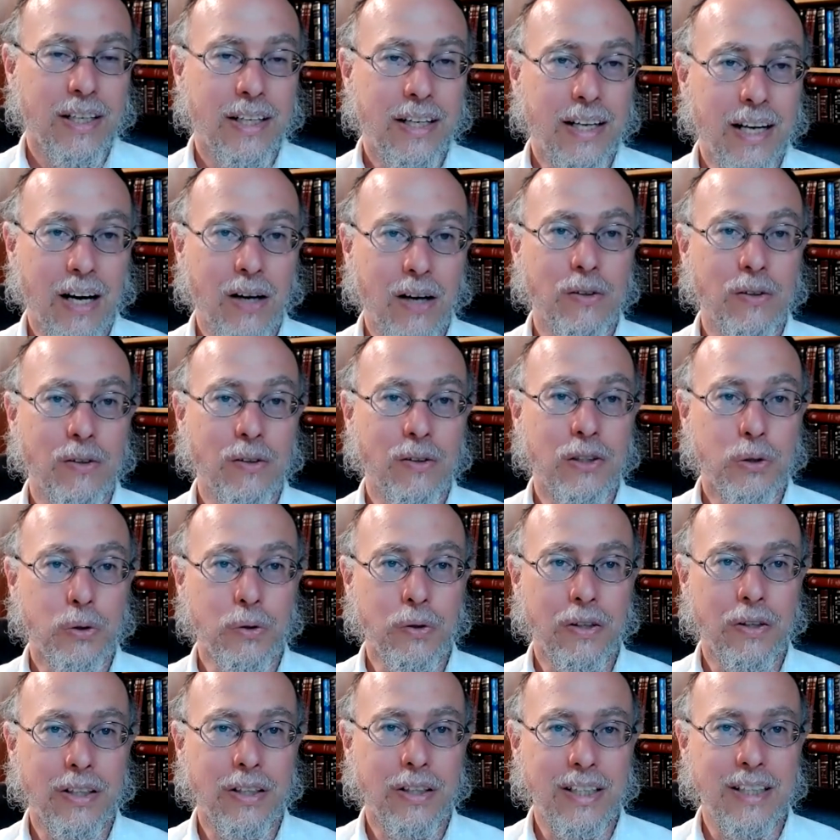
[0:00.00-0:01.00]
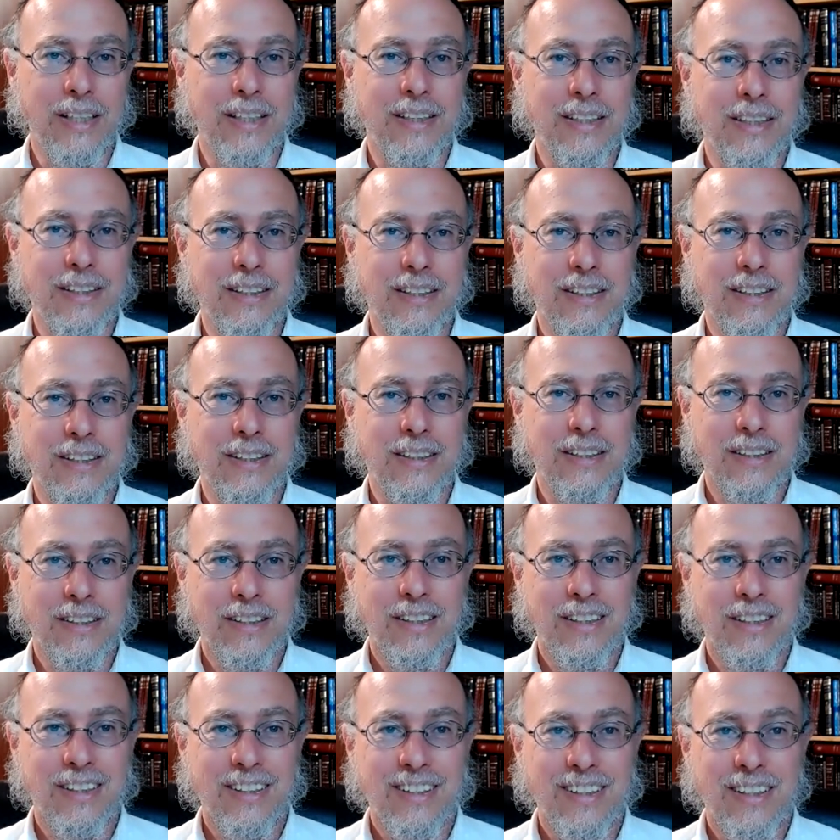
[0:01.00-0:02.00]
Now, the truth is,
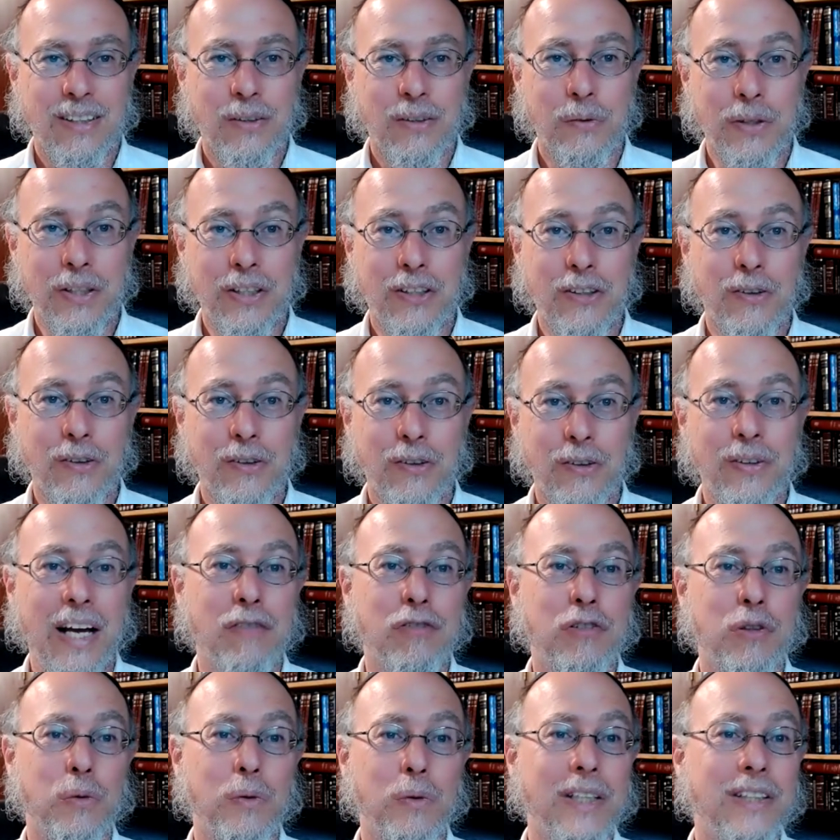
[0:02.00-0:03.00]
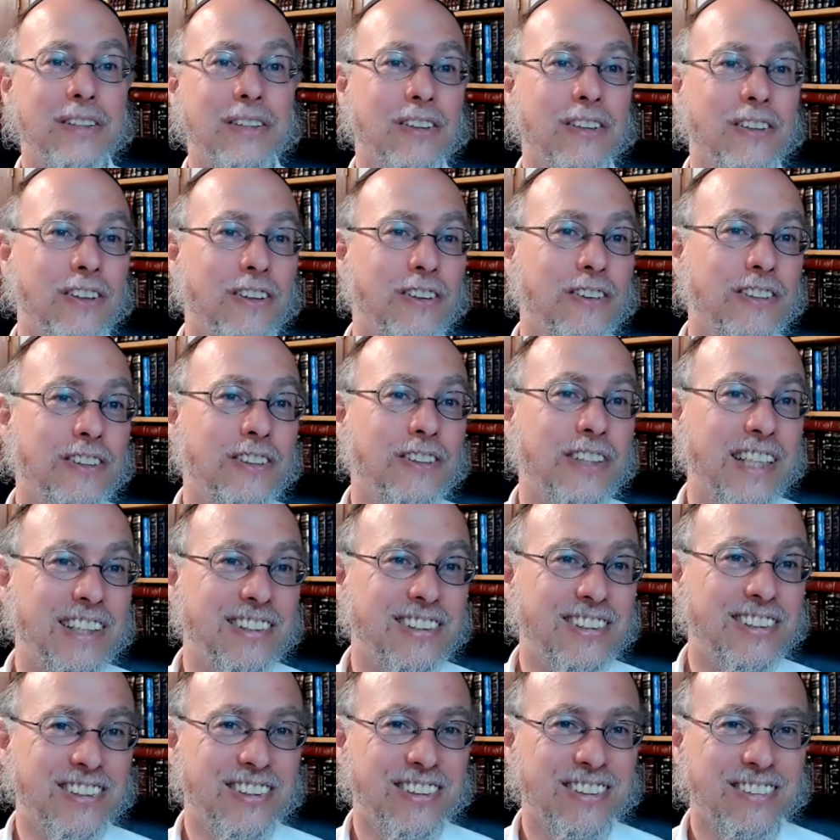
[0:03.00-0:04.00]
we don't have to wait till old
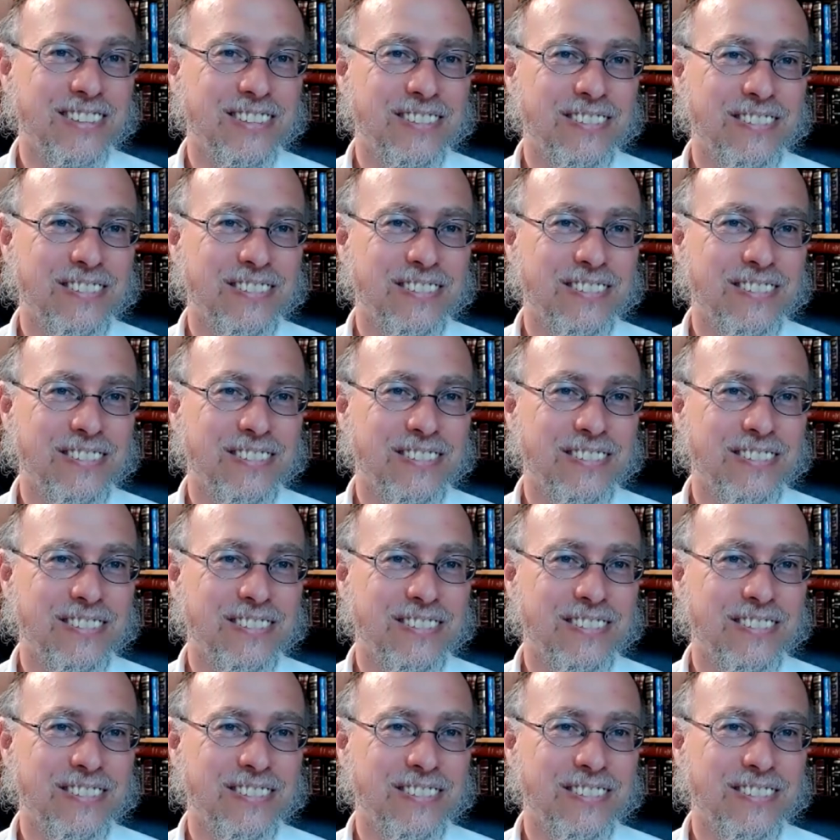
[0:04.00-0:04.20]
age.